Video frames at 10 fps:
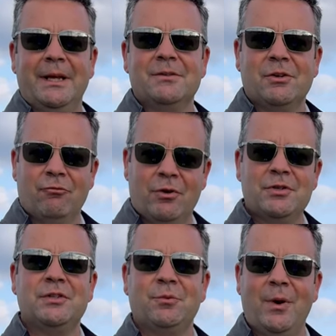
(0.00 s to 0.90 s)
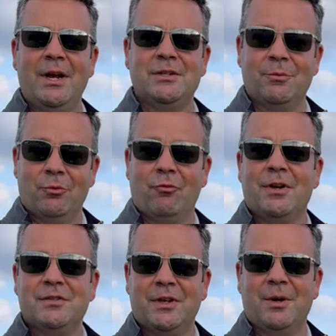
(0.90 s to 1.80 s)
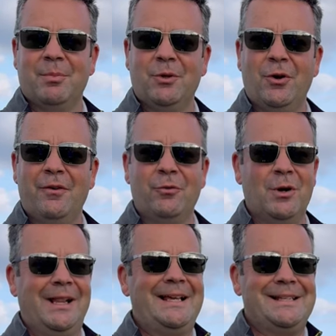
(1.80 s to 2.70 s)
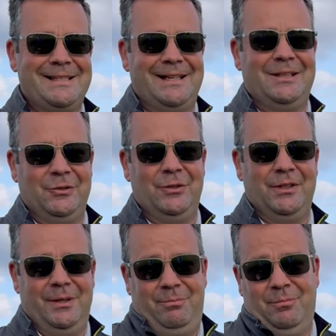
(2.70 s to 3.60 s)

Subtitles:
It's a rusty wedge that would rust up, and not everyone likes that look. A